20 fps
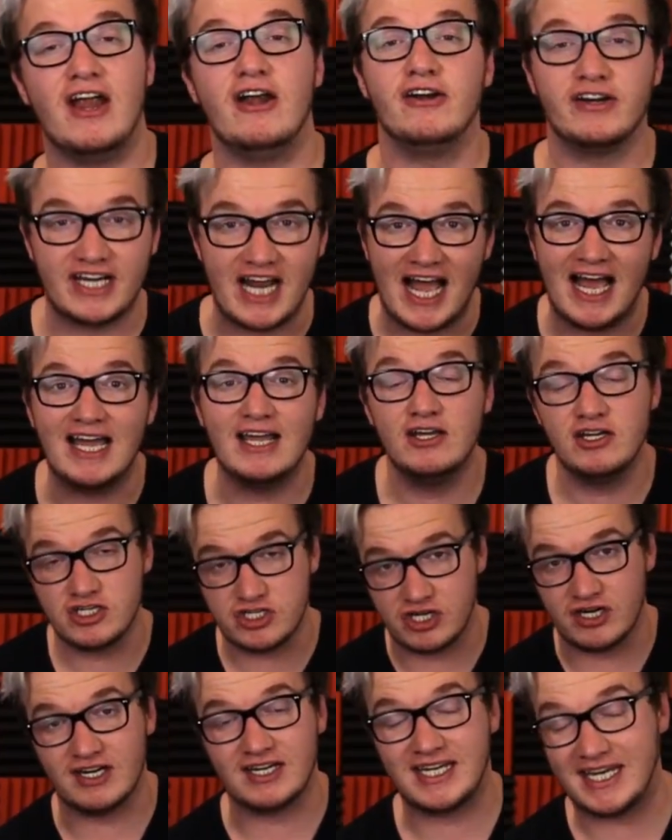there, guy
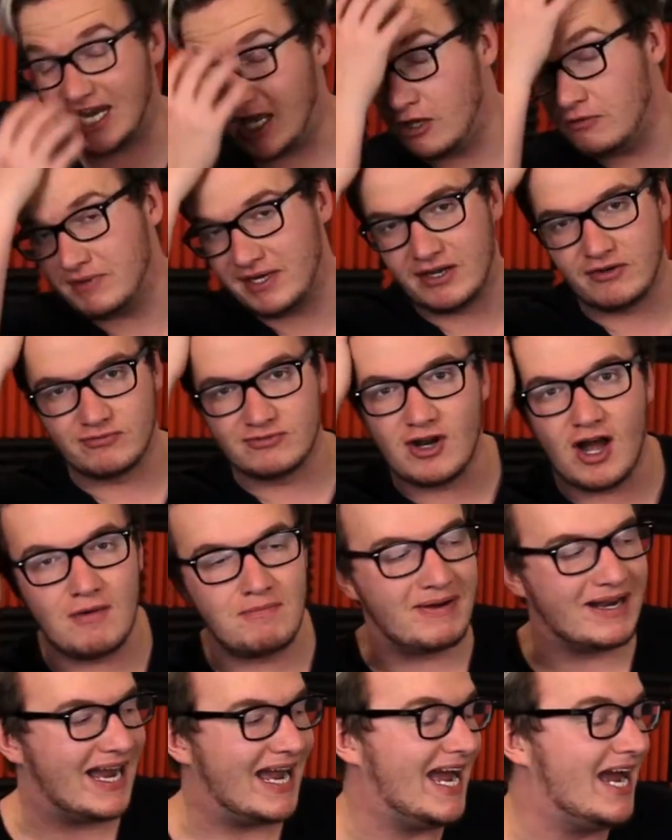who's trying to kill me and
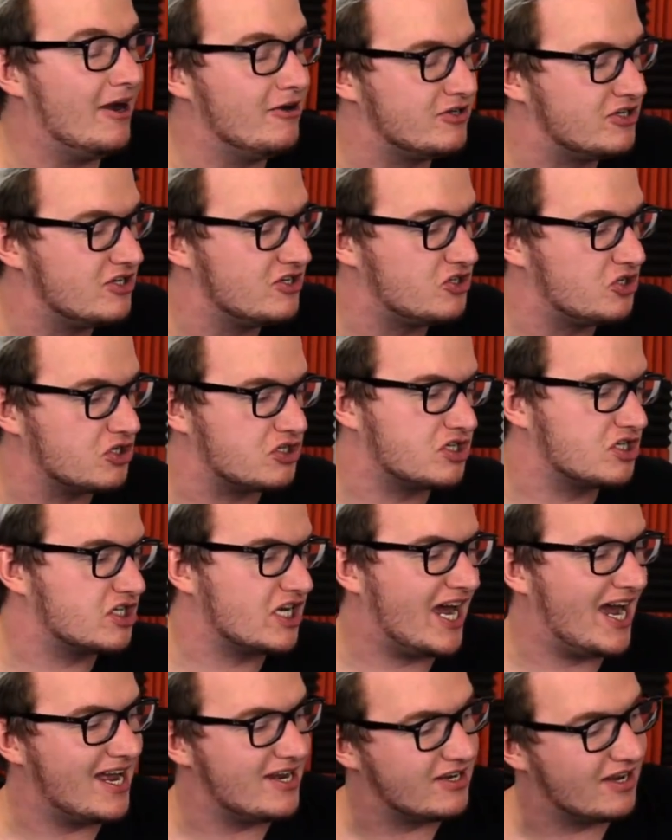rob my house, has just
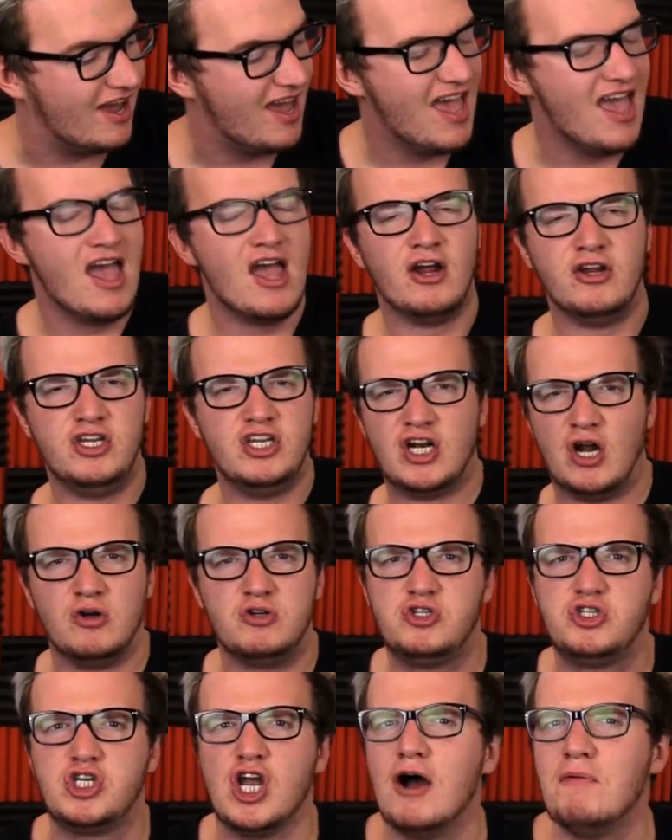decided to, you know,
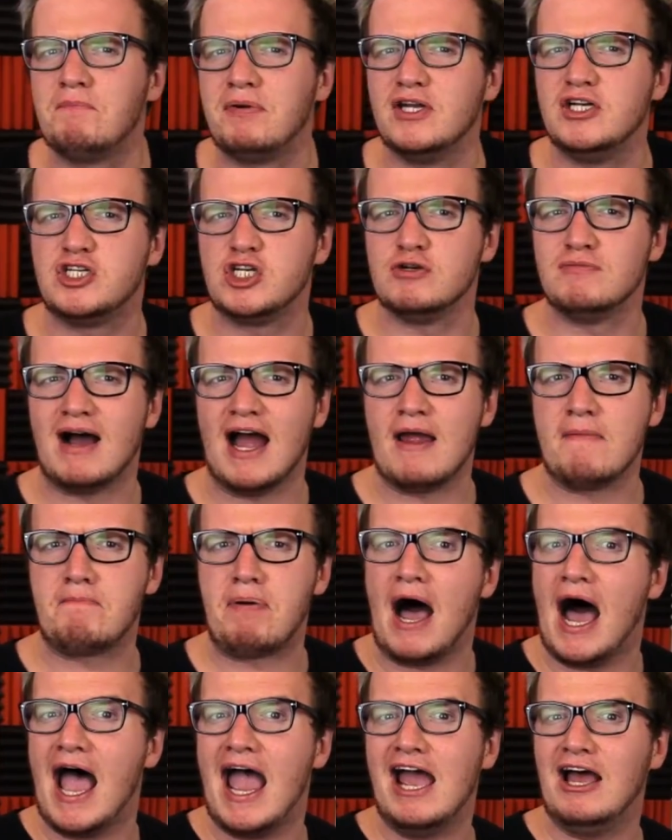jump into my
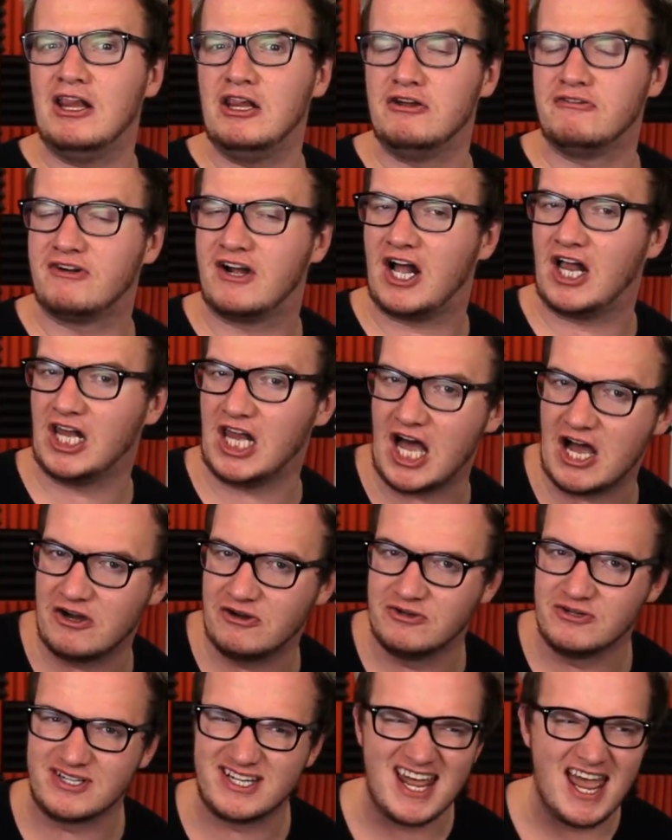pile of
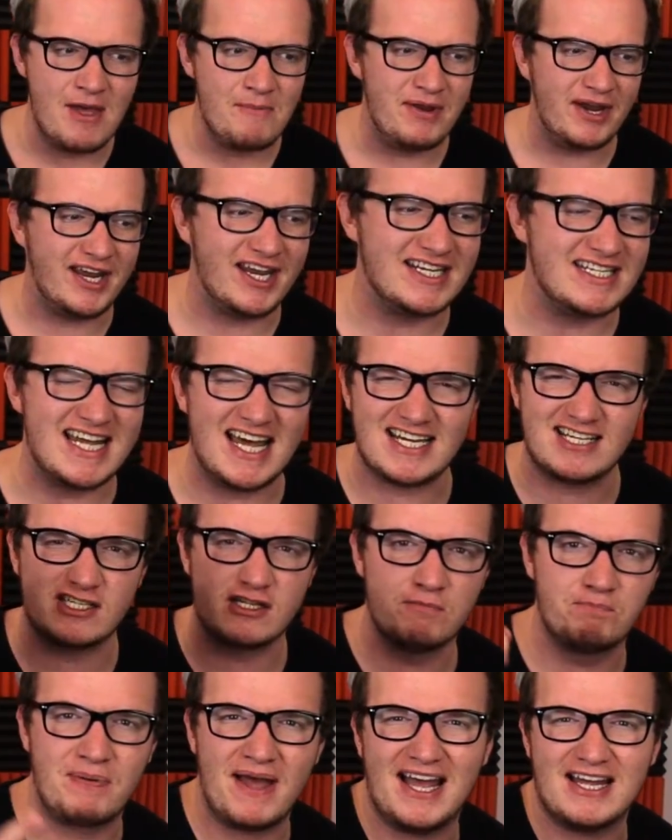clothes because that's
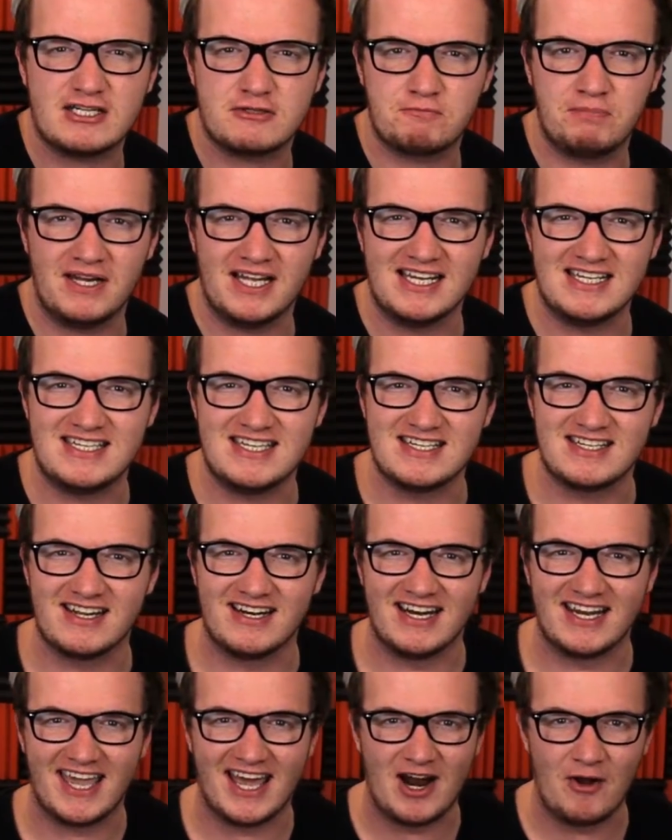the best place he's
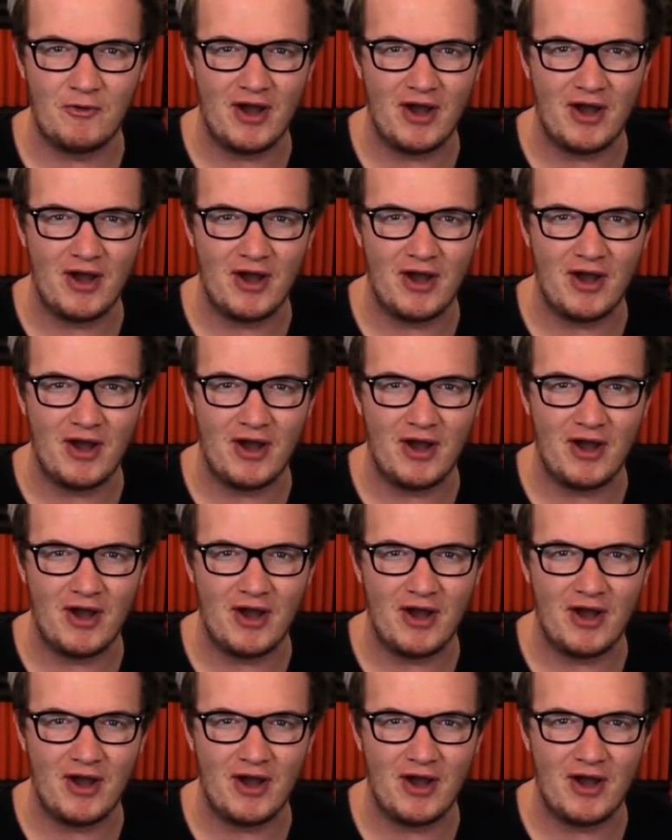gonna get